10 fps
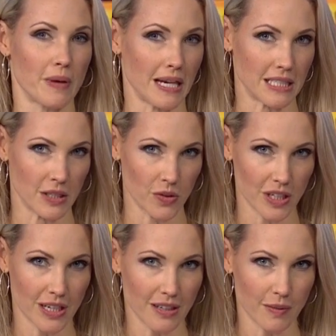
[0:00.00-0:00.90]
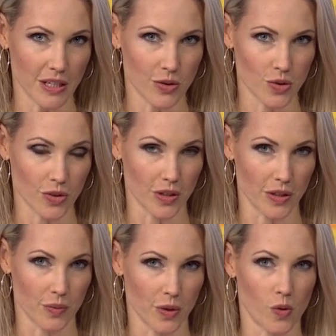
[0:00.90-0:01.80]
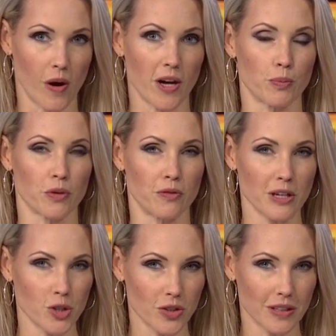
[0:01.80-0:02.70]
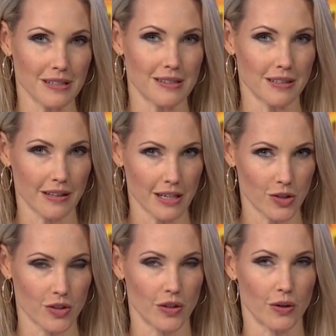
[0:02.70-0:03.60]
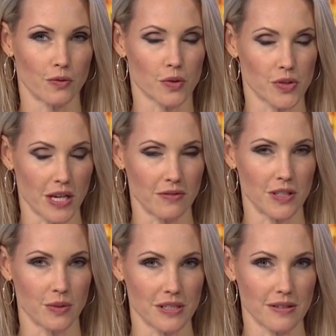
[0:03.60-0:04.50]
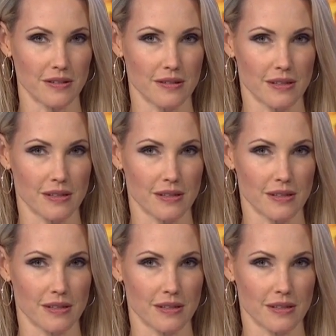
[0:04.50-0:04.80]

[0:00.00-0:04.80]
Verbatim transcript: bacteria. They usually require professional installation, though, for safety reasons.